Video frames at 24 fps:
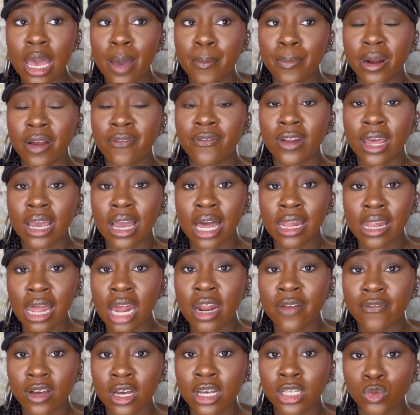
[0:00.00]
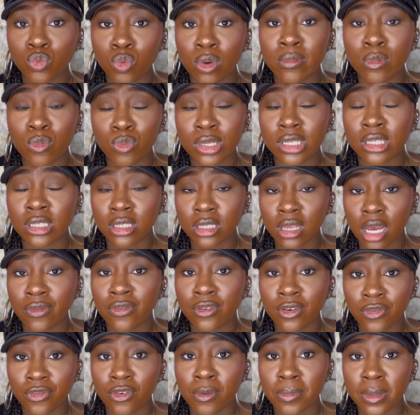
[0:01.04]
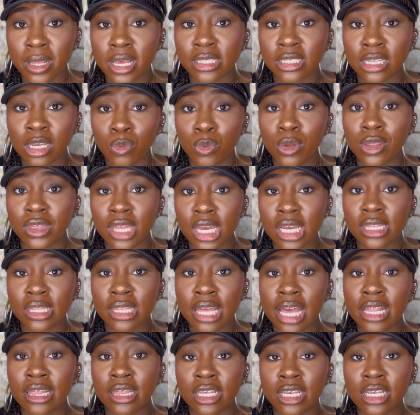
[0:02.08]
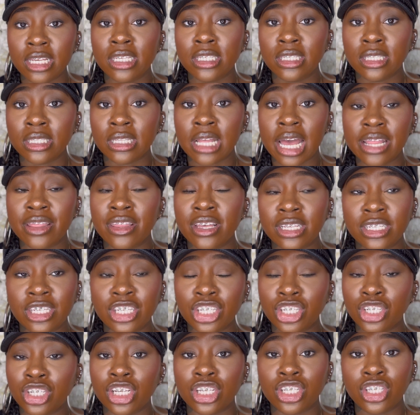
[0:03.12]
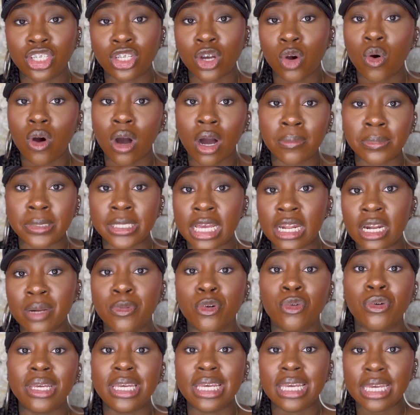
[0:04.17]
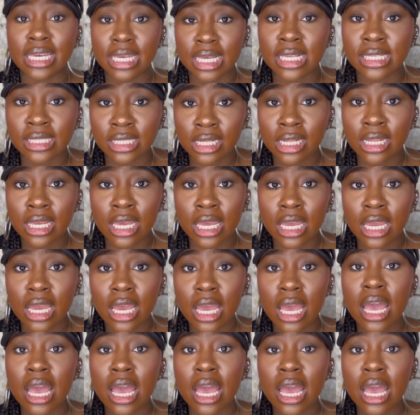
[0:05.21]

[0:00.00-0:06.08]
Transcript: But I feel like a lot of us women, we suffer from this, and we think that this is just so obtainable easily